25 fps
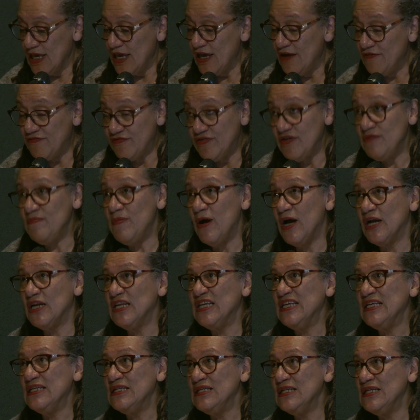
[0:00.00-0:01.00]

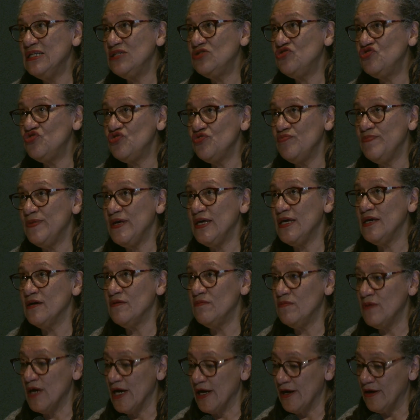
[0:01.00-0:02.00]
everybody needs to be
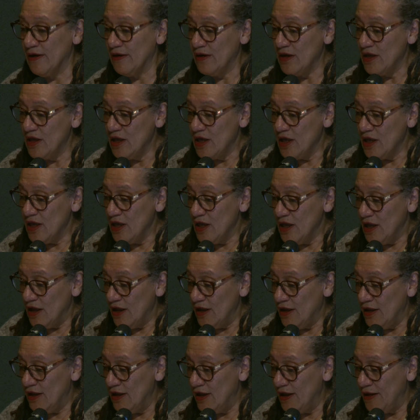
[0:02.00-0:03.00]
aware
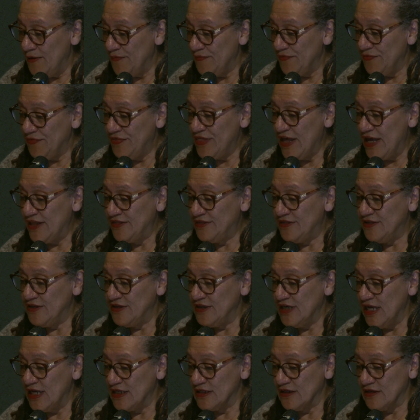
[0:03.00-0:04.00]
that
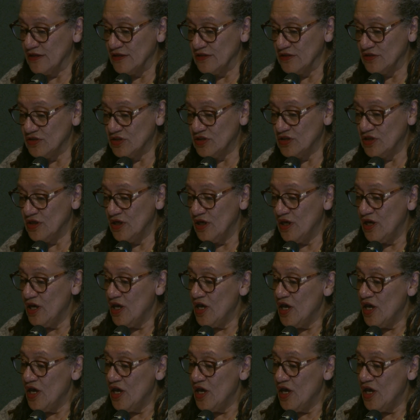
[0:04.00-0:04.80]
the Netherlands